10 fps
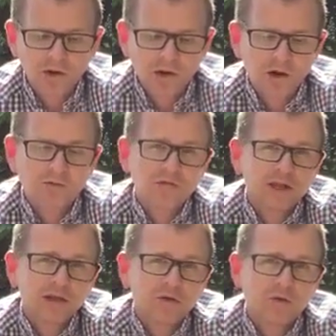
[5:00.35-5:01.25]

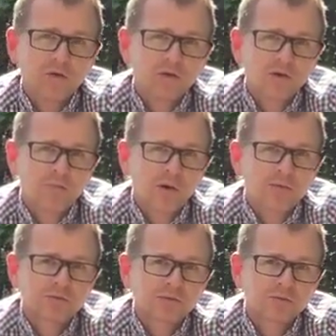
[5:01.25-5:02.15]
hopefully your
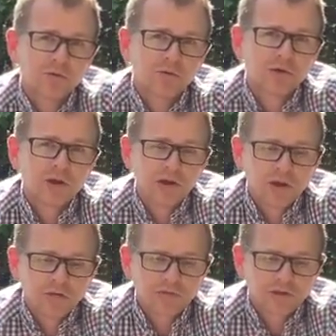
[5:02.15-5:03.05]
problems will
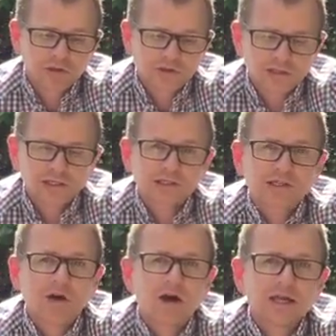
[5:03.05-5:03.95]
reduce in
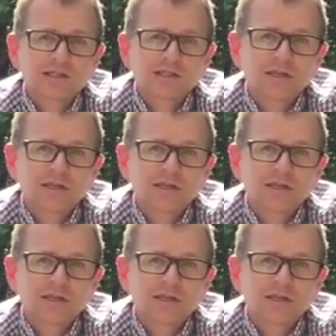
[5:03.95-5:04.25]
size,